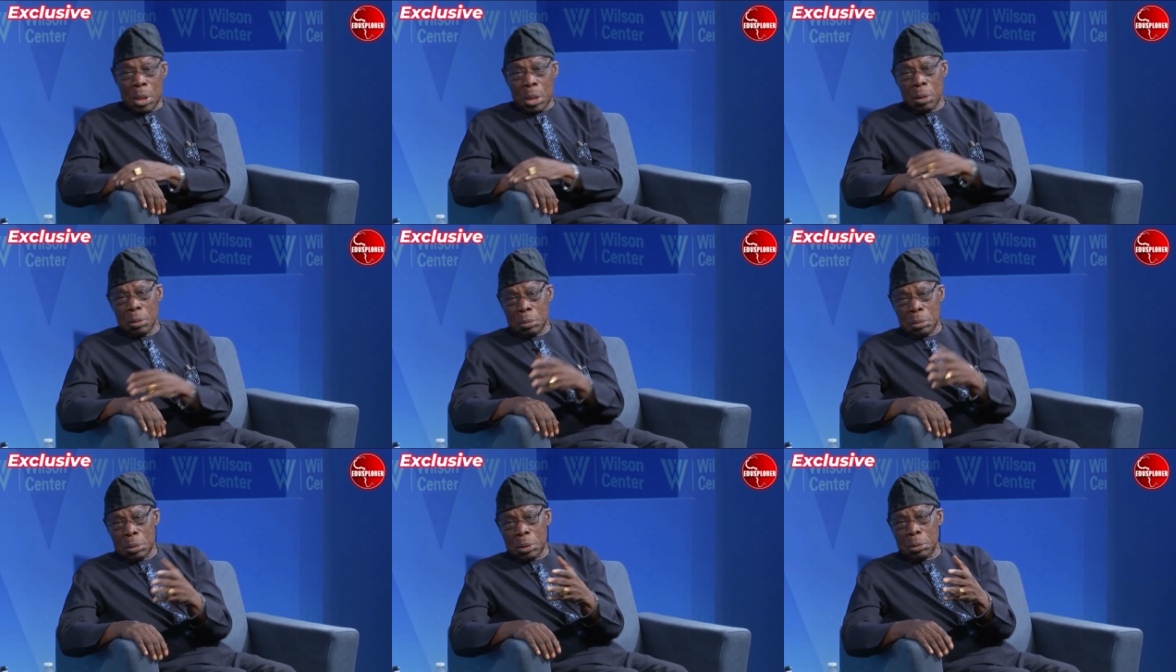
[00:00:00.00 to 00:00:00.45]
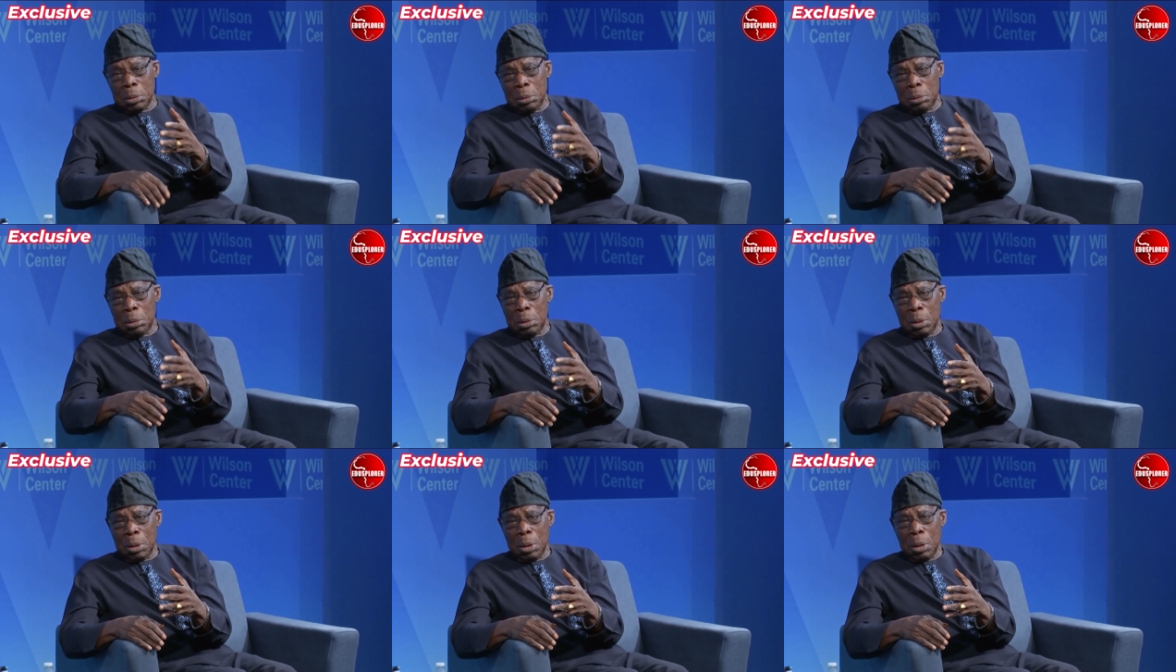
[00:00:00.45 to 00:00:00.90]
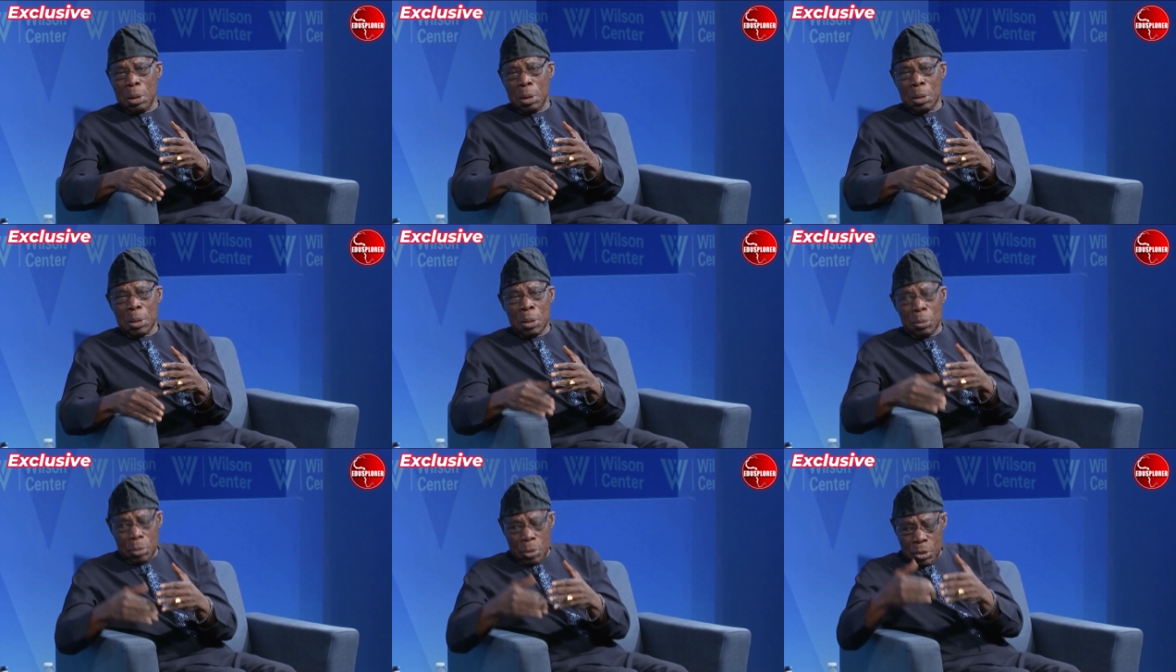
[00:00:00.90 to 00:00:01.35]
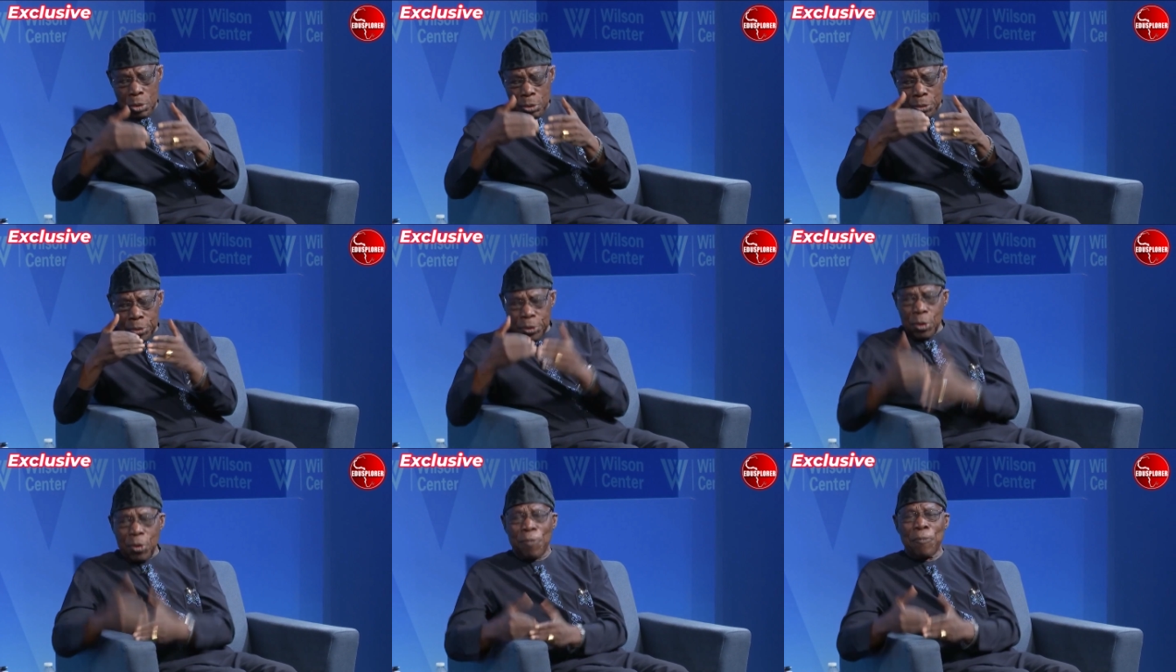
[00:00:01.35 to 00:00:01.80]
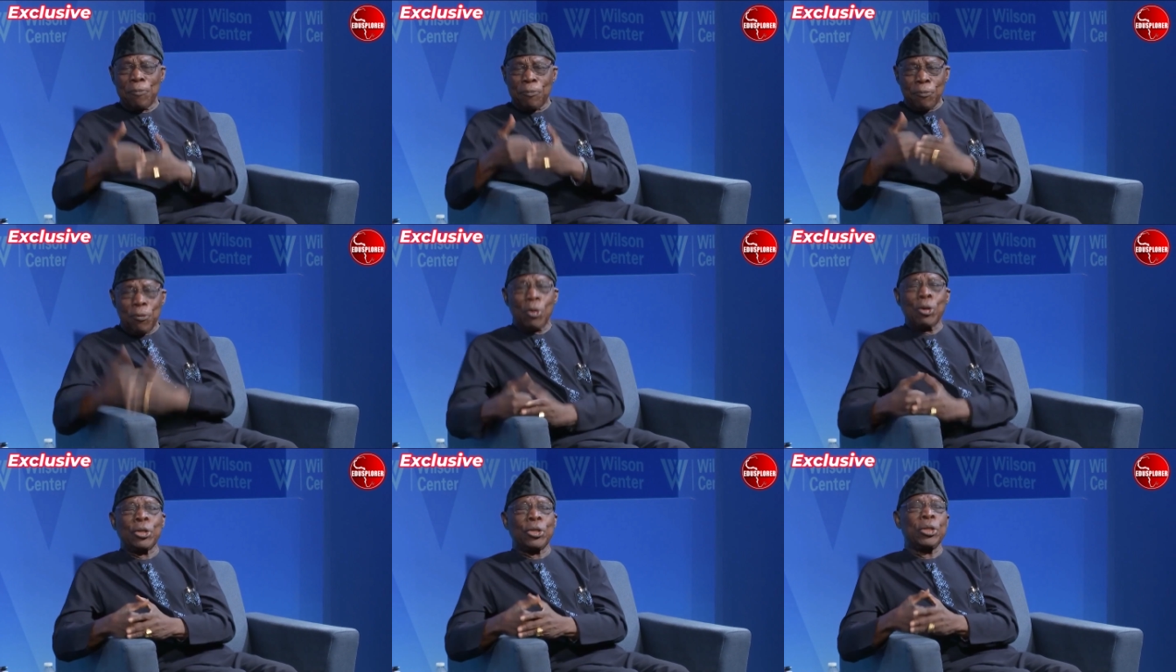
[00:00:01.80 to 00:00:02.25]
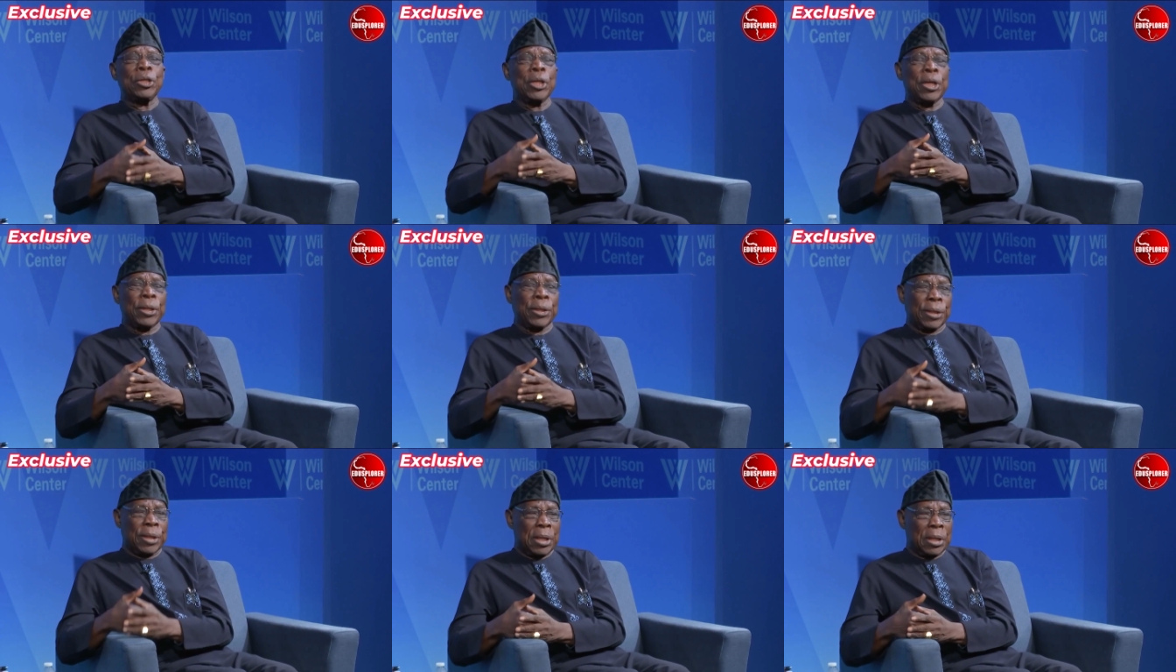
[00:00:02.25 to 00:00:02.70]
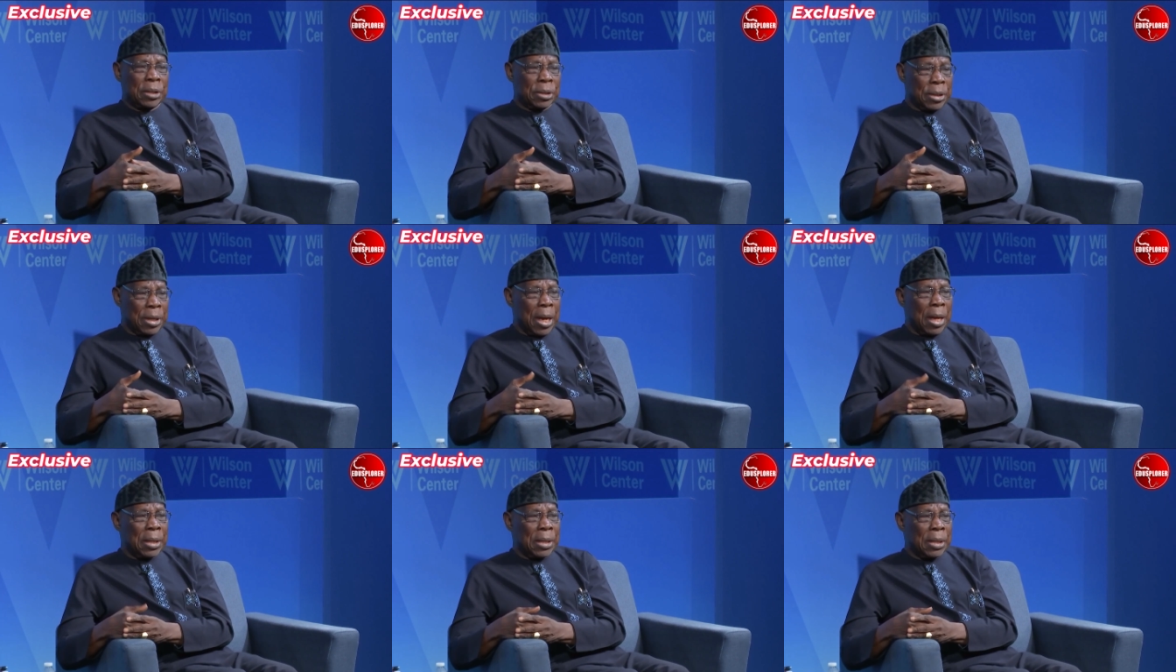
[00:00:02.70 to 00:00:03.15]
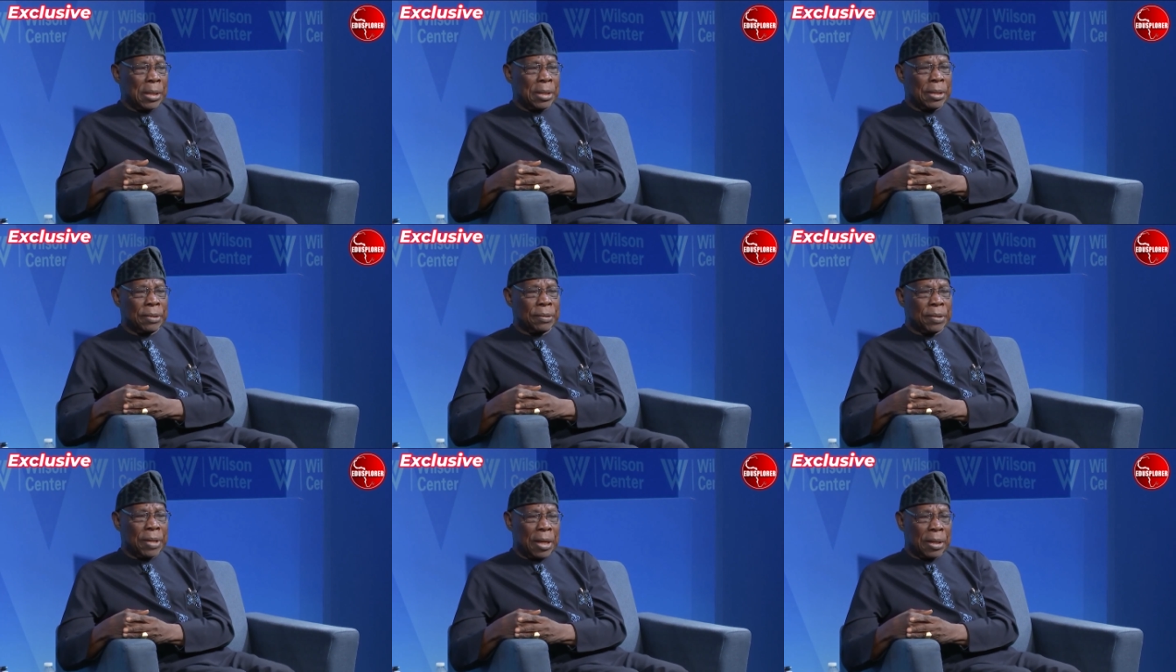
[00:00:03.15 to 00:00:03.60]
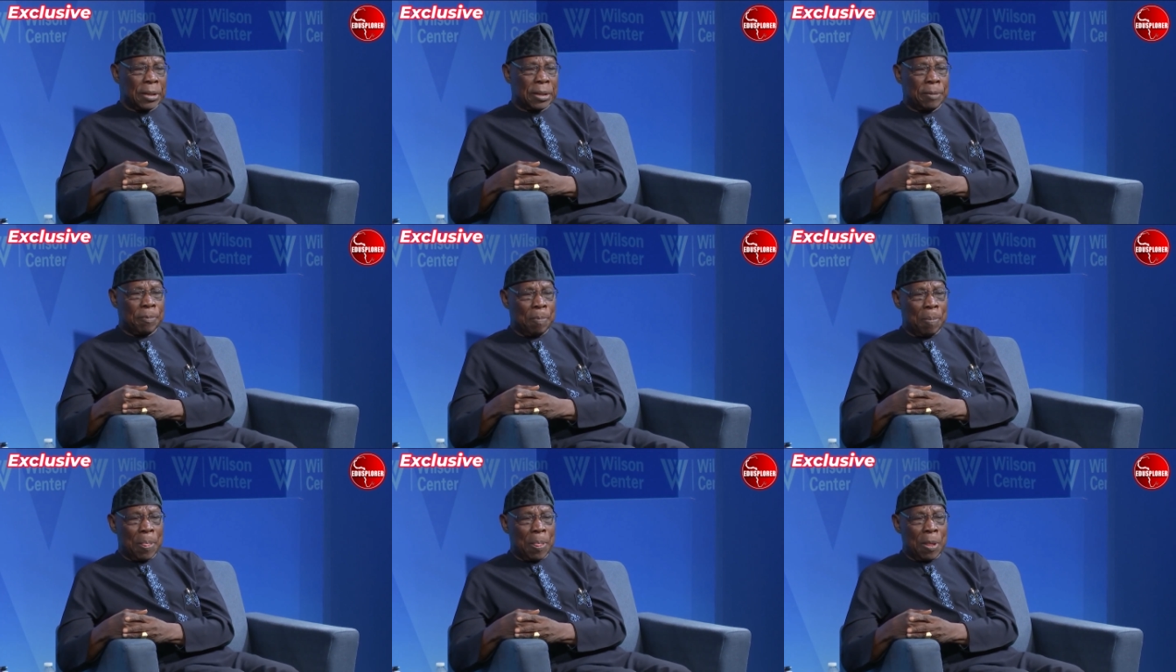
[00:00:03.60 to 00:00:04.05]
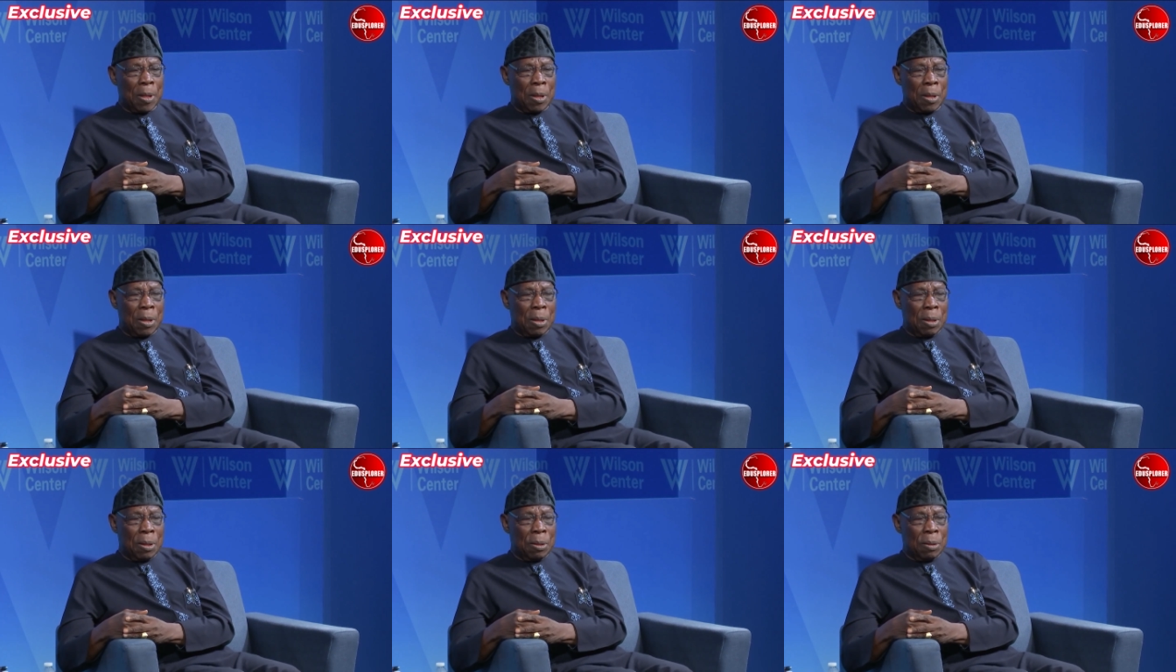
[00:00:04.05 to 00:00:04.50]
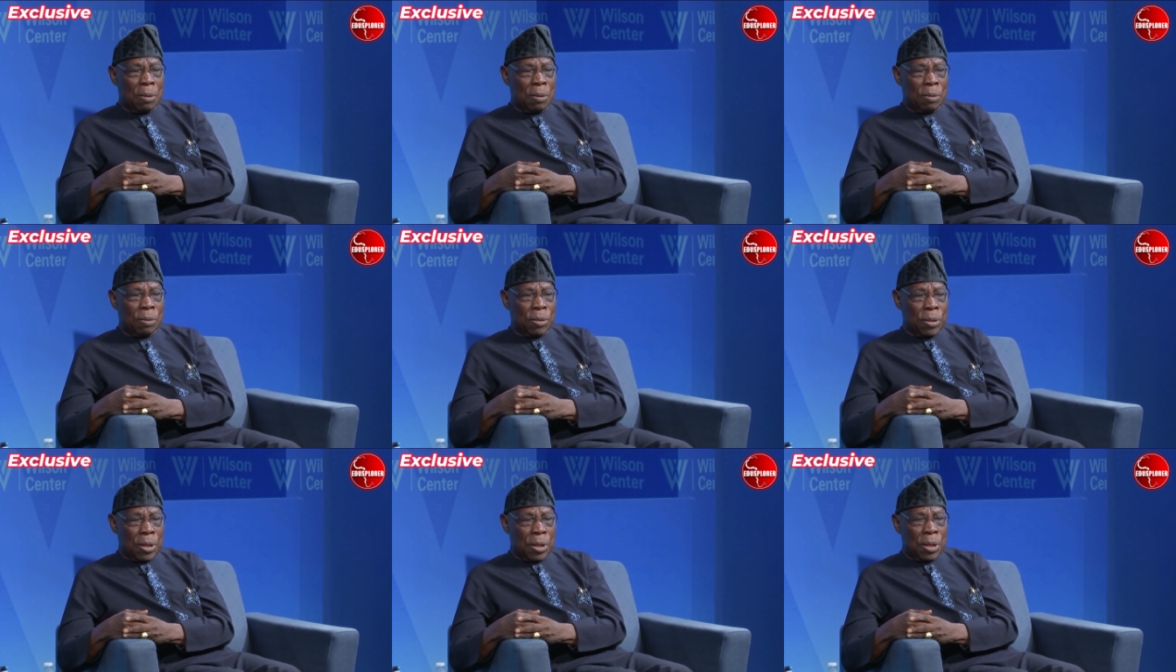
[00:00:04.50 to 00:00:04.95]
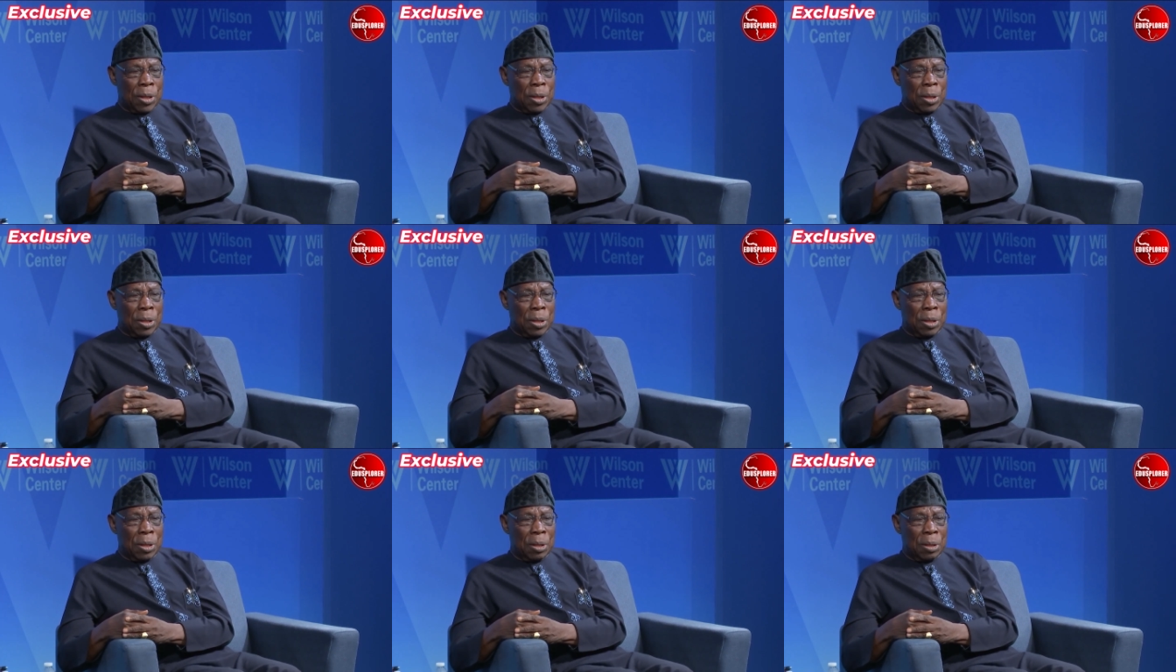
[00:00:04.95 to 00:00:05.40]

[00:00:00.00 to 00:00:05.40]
Now, look, the unfortunate thing really is that the